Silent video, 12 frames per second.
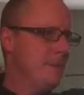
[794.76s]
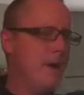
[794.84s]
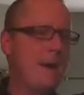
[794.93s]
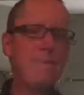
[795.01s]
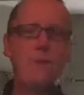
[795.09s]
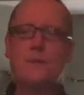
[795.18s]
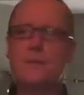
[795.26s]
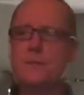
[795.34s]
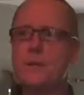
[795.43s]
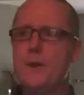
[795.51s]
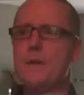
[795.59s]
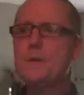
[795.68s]
All right, perfect.
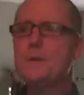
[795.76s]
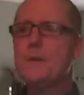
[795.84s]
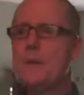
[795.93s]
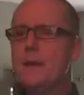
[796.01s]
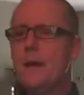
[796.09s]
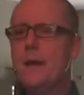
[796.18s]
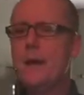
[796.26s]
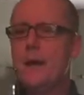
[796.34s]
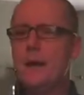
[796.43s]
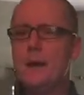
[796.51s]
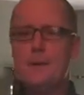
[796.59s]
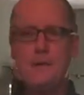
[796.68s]
So,
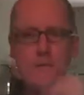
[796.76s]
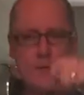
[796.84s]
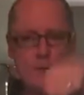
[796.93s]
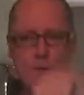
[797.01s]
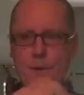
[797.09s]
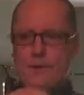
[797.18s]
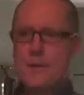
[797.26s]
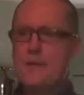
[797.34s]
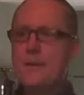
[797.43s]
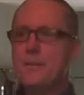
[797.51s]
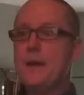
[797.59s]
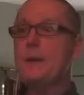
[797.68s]
the first person to
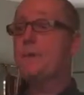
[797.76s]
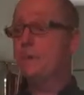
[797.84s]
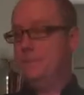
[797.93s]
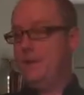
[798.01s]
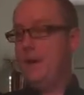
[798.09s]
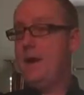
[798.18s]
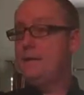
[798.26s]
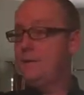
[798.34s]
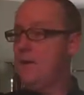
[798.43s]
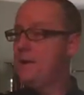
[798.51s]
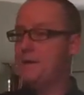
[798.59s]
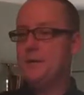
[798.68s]
raise your hand. All right,
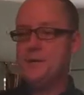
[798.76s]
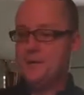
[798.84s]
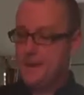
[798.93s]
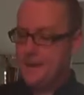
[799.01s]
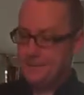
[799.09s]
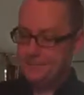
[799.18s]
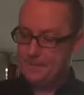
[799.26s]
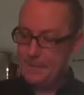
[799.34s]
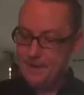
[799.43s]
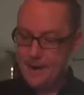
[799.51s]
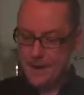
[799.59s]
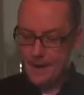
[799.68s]
Tony, you the man.
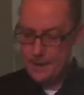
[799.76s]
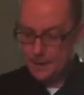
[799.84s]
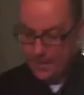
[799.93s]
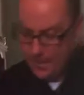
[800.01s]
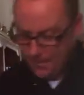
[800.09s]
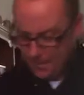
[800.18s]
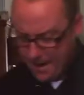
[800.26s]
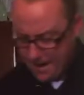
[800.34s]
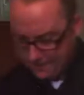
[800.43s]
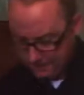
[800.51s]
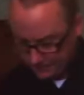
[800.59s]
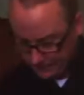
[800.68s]
Let me come
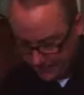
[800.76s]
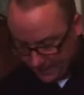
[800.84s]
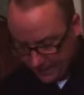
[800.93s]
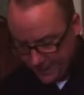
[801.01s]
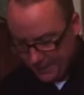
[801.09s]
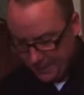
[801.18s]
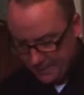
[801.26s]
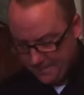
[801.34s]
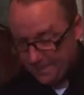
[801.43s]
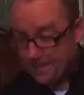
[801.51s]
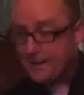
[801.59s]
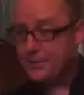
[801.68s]
around, check your
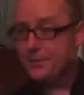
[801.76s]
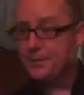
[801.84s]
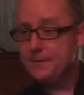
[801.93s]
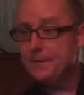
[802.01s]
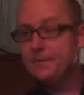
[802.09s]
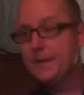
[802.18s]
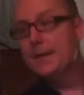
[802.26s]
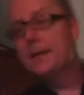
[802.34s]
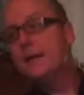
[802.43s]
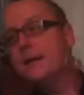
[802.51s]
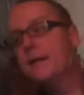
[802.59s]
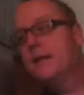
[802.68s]
information,
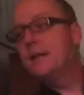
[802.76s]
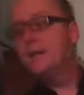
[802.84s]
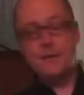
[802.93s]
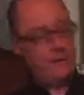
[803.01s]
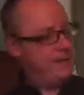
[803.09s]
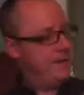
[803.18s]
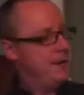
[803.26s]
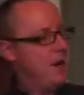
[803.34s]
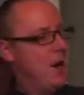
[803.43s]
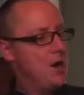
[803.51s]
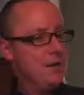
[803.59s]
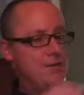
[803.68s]
get
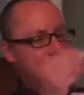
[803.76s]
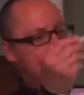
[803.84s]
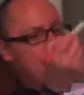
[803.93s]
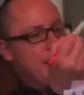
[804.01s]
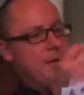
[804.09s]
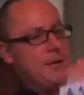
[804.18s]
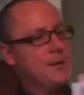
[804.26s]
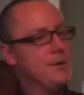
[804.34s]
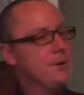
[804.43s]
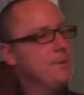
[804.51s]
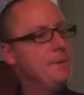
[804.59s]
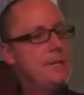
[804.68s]
all of
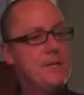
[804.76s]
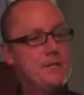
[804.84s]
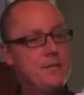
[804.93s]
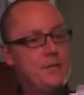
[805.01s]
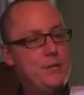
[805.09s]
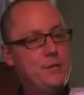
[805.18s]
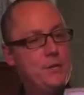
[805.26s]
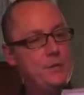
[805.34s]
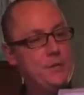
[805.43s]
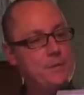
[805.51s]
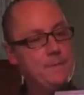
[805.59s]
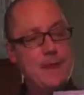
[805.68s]
your P's and
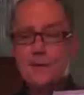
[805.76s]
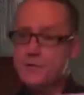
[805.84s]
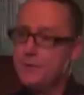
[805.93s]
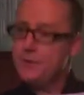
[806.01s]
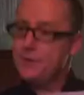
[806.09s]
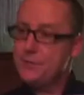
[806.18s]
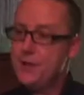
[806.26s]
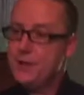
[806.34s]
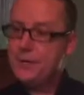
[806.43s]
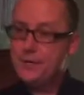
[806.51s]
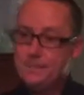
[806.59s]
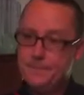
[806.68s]
Q's, make sure it's all
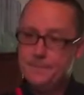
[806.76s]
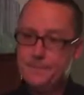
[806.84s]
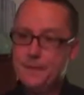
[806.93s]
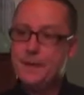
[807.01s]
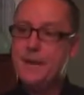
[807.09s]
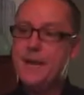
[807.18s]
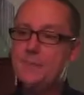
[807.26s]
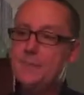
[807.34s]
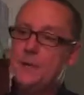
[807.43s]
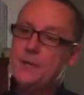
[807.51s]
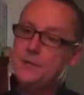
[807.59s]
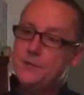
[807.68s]
good, and
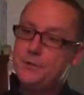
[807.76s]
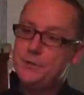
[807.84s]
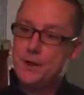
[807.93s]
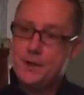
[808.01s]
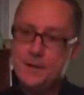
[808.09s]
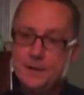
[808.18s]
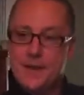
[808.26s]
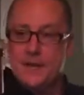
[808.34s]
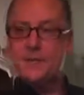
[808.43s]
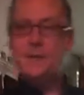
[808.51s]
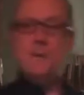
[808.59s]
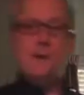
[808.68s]
we'll get you started. Thank
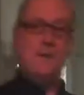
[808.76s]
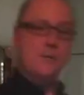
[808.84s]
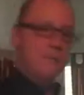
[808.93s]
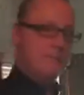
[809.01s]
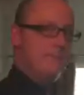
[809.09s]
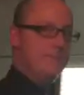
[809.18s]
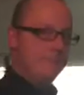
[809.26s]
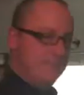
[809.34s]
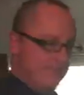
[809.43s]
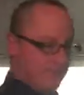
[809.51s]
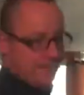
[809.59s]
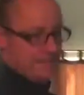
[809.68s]
you so much.
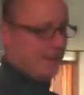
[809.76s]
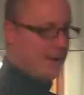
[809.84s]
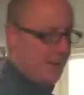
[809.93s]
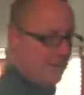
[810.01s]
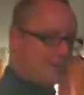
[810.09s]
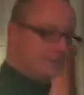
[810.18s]
There you go.